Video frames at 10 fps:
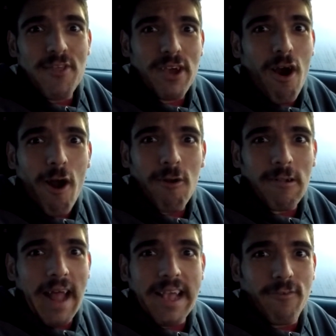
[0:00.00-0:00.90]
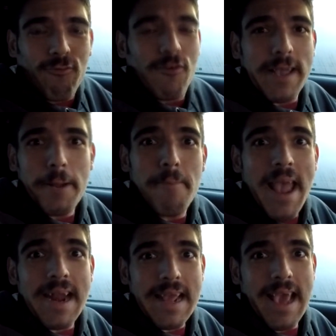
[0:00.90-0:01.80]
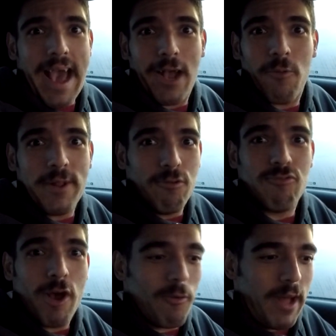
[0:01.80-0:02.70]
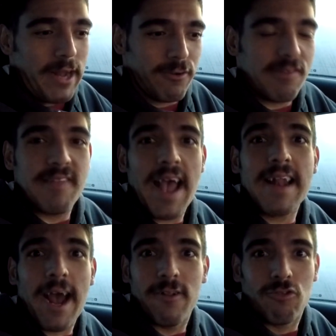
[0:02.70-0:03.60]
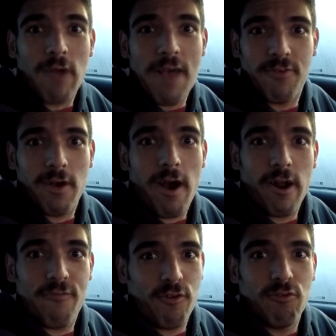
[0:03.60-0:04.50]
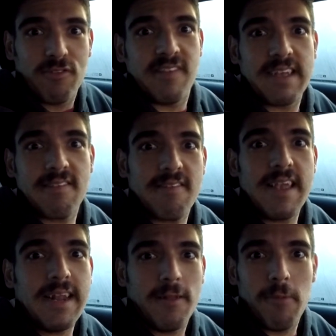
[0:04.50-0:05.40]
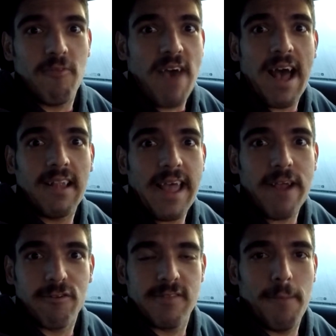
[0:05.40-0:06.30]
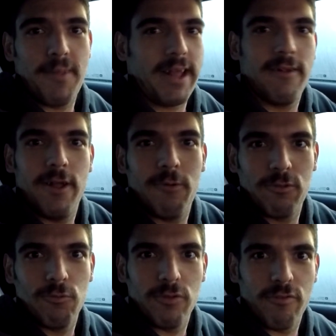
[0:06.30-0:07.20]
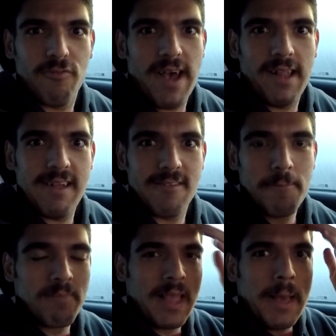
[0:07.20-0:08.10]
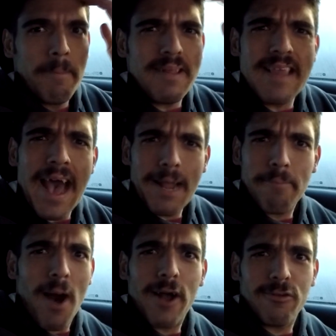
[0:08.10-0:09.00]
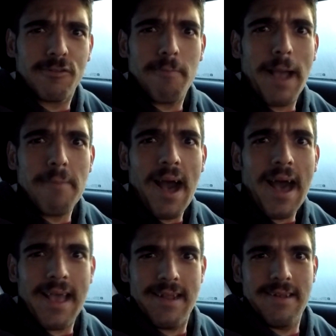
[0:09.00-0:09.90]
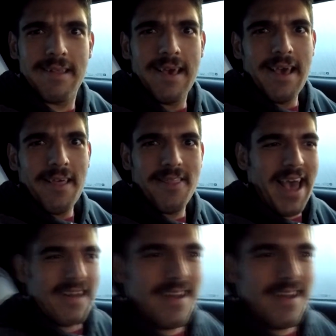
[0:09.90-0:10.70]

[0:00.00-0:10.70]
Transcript: the car like a freaking maniac when you don't understand how to drive a car if you're sixteen and a valet or something. I don't know what the rules are for valets. But that boggles my mind, that